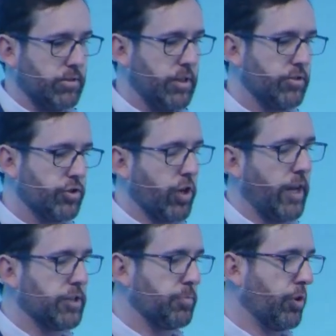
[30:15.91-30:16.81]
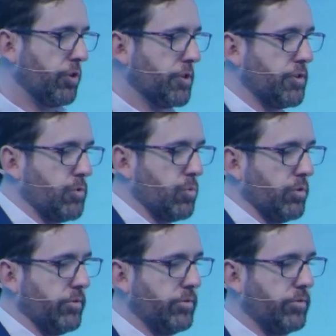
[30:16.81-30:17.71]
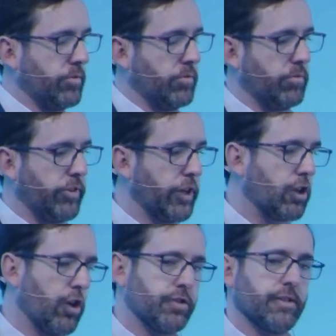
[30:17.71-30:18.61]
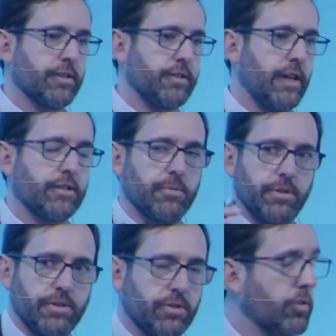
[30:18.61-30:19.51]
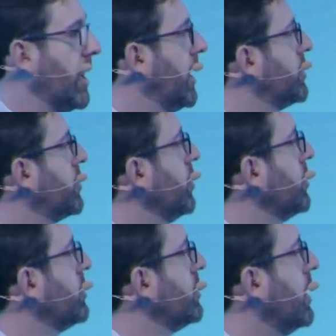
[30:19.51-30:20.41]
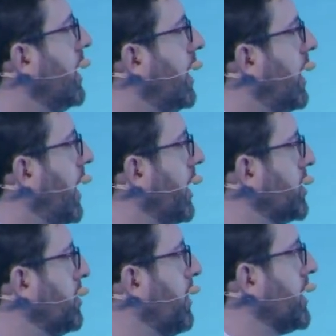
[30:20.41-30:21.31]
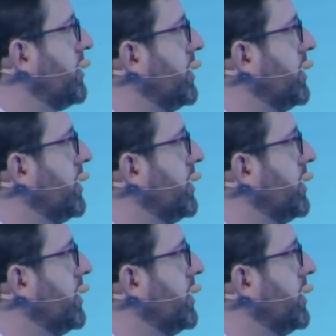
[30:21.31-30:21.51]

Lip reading: in Johannesburg, just sort of very close to the center, but just on the outskirts. And it's been massively